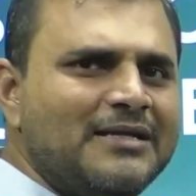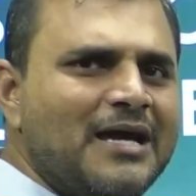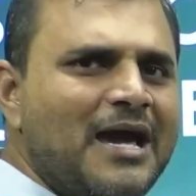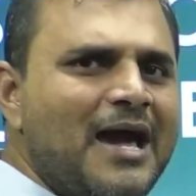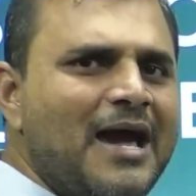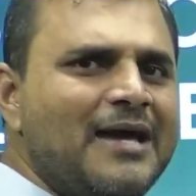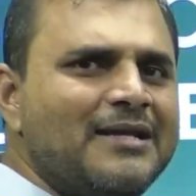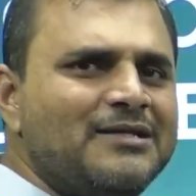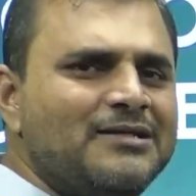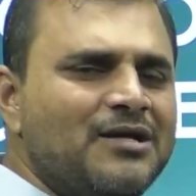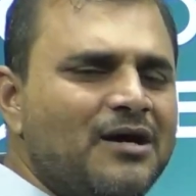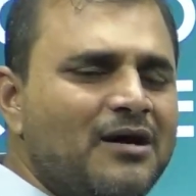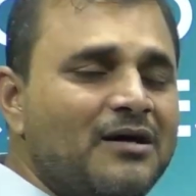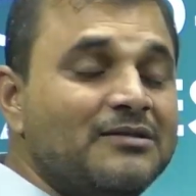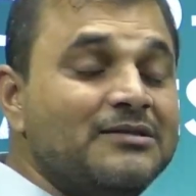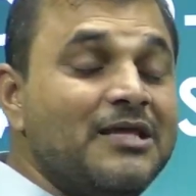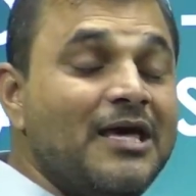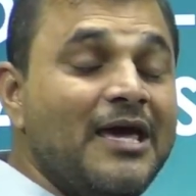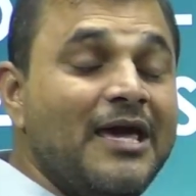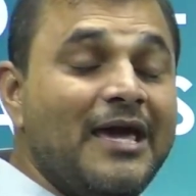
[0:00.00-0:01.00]
And
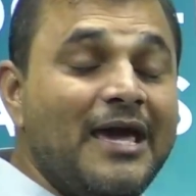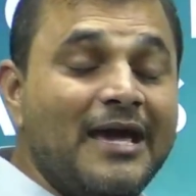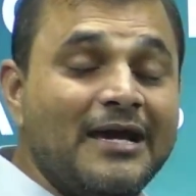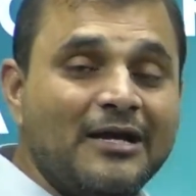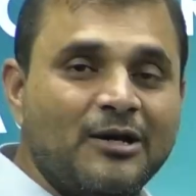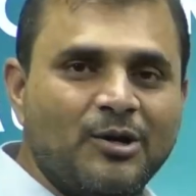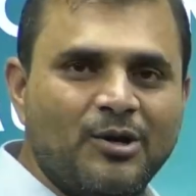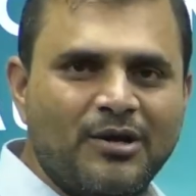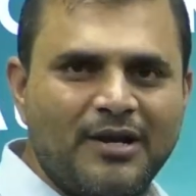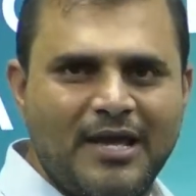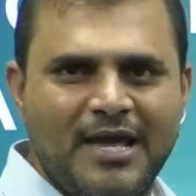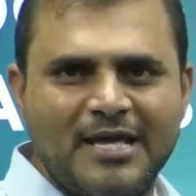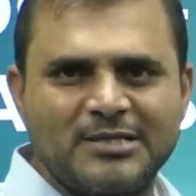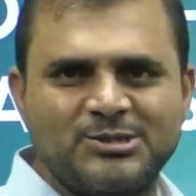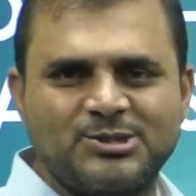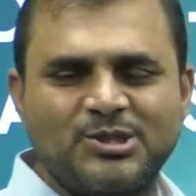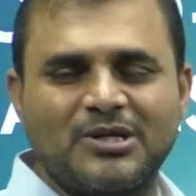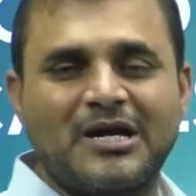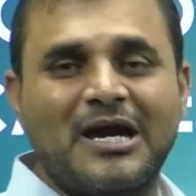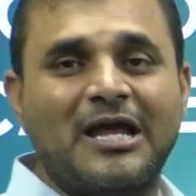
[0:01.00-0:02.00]
they
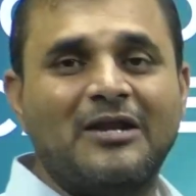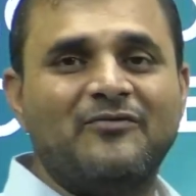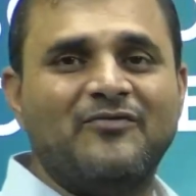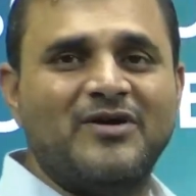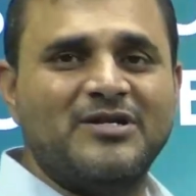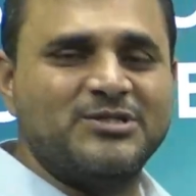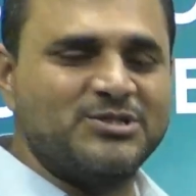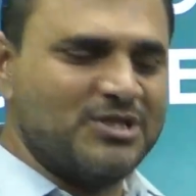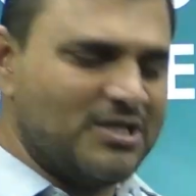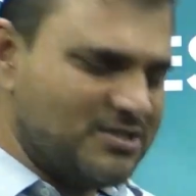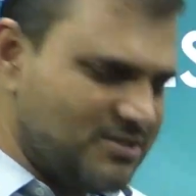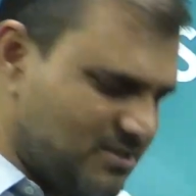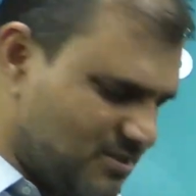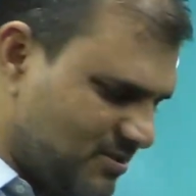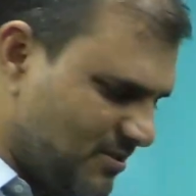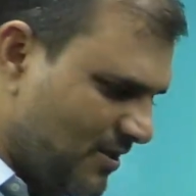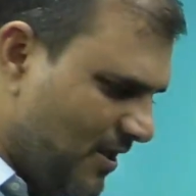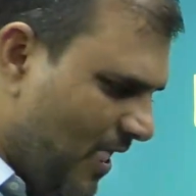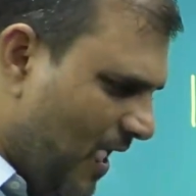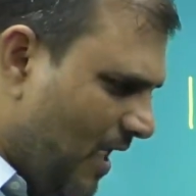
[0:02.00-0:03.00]
encouraged conversions.